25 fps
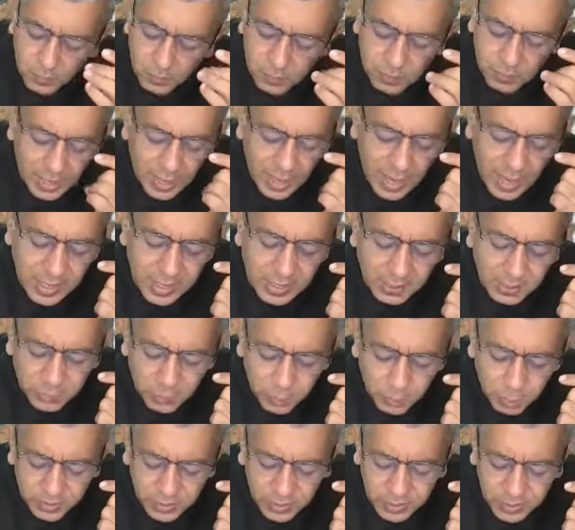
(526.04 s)
and
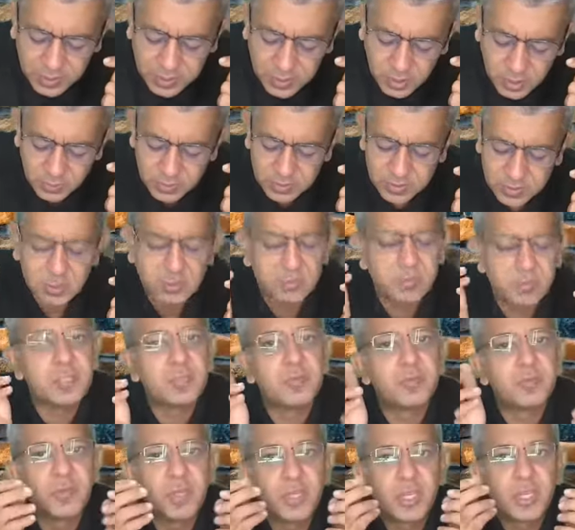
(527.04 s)
improve the customer service
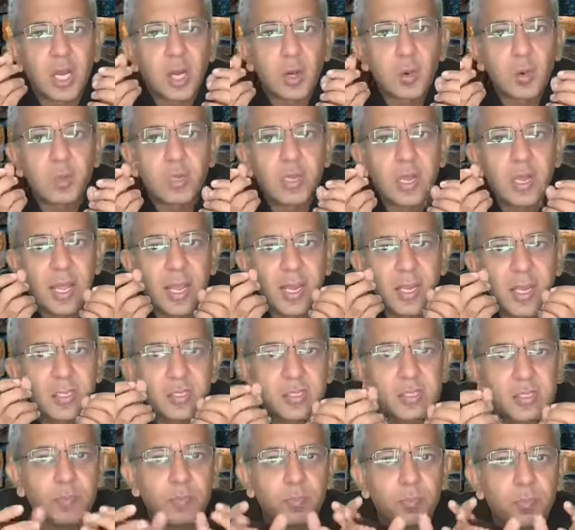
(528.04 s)
without any
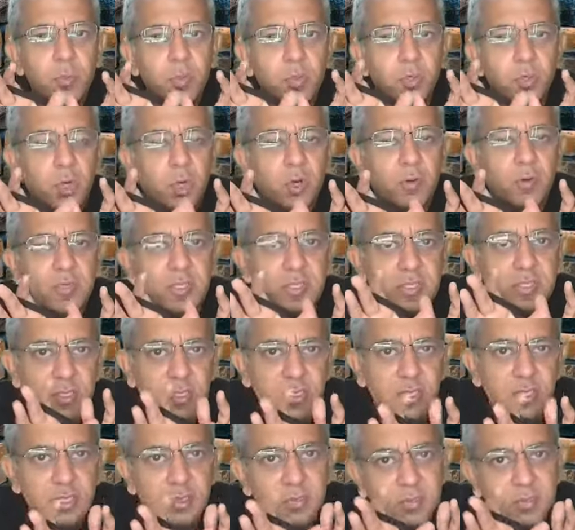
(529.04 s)
support of the
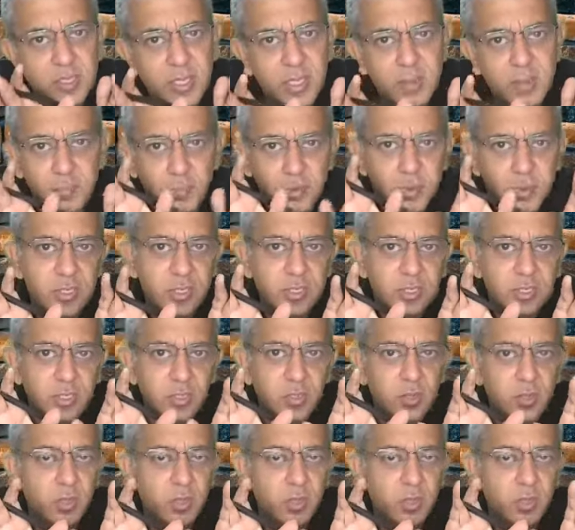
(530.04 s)
systems and processes.